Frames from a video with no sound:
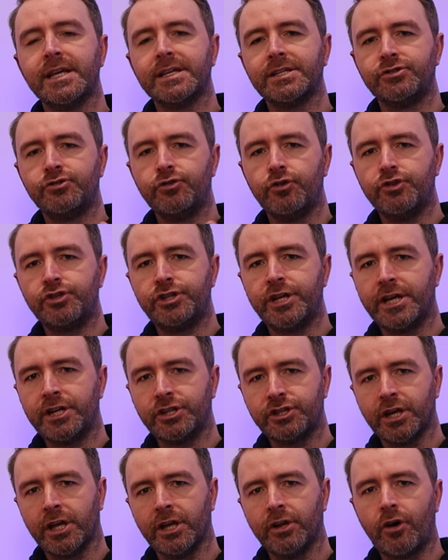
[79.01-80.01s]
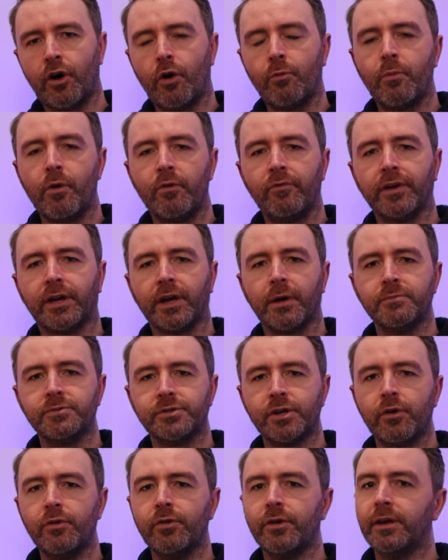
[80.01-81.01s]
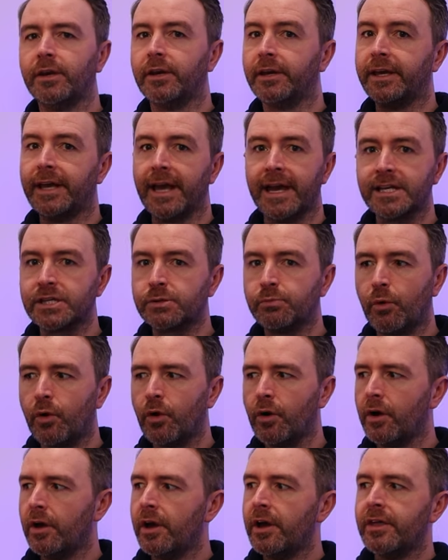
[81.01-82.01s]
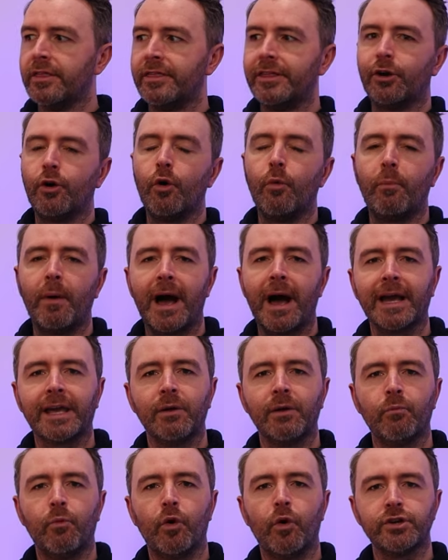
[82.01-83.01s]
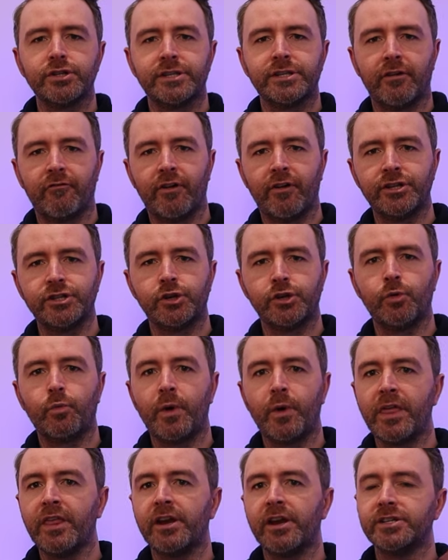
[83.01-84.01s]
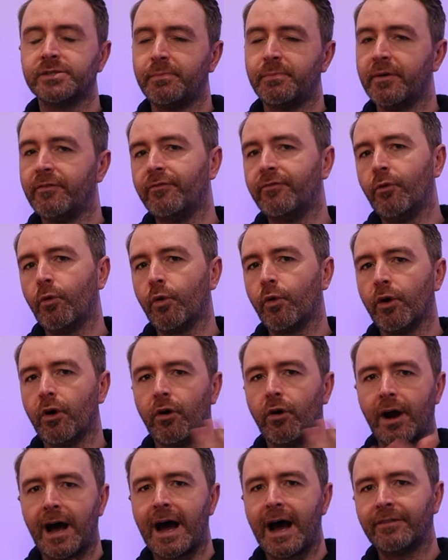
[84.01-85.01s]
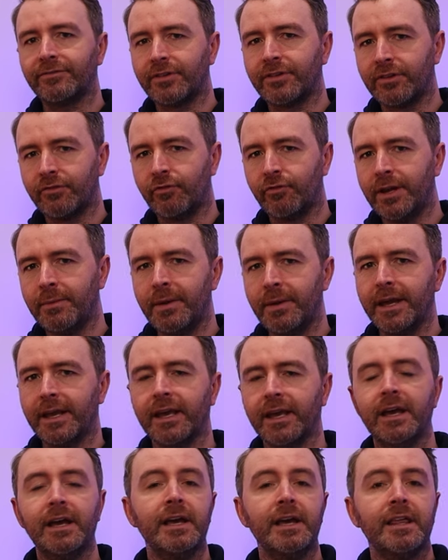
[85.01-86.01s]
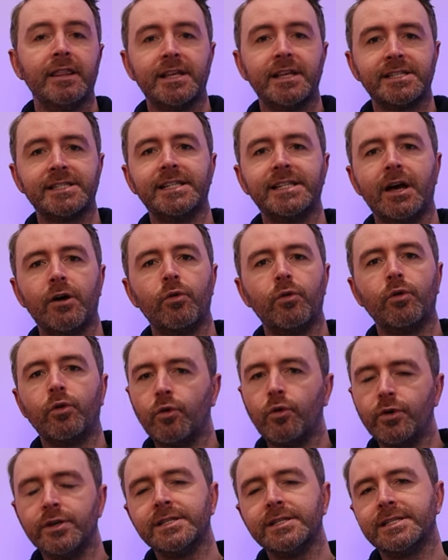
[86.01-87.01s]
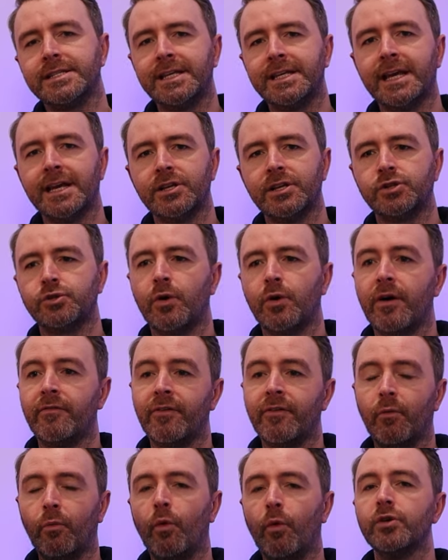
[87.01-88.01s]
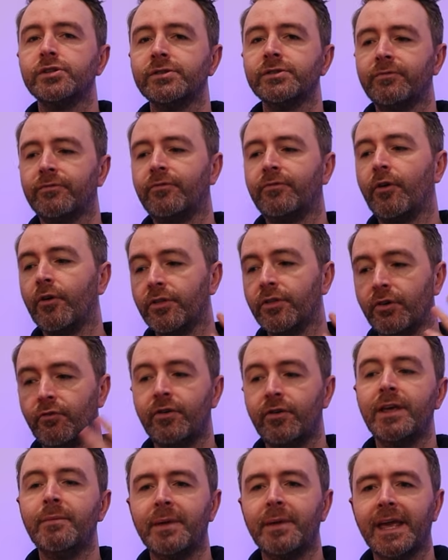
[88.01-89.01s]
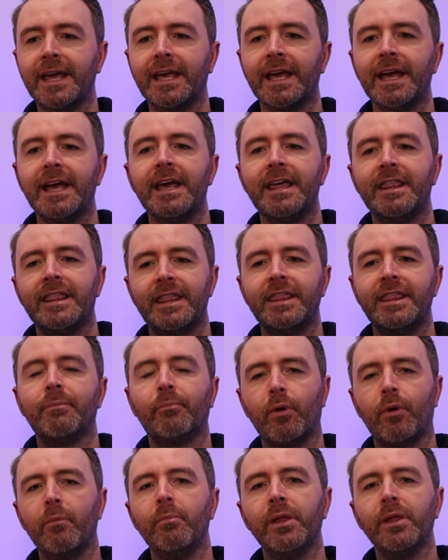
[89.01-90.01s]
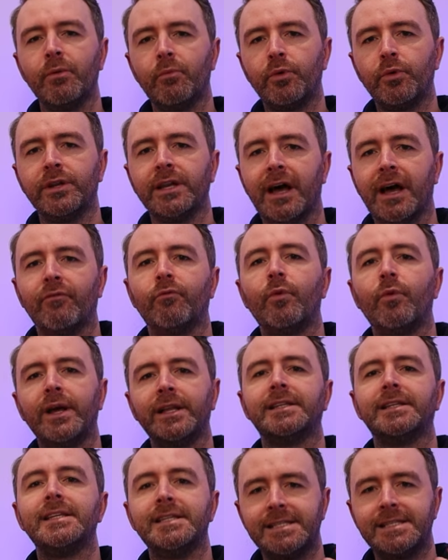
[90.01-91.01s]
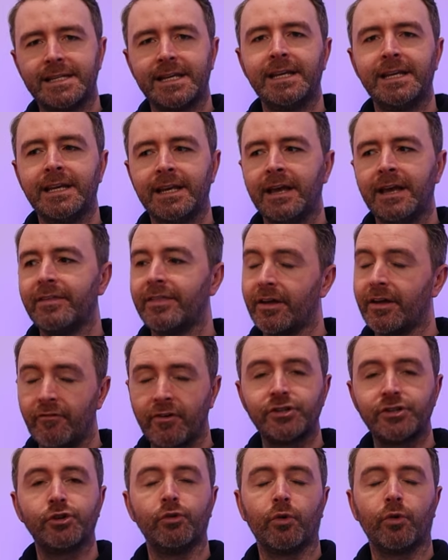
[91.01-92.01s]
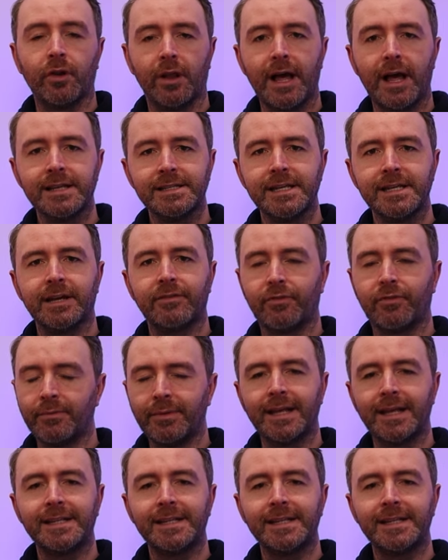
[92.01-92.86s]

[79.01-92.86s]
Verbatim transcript: this new Jake Gyllenhaal movie comes out, guess what? They go back and watch the original, whether it's before or after the remake, they still go and see it. So if it wasn't for the remake, then they probably wouldn't have went to see the original classic from